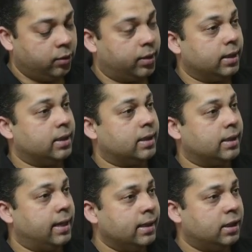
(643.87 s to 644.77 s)
you can just
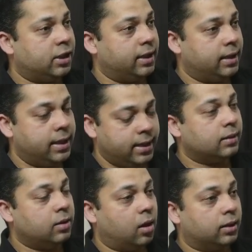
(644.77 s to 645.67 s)
say
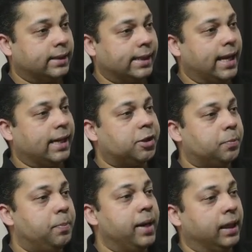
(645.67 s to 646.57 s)

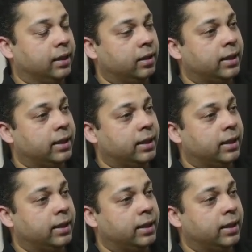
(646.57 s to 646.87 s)
cd./bin.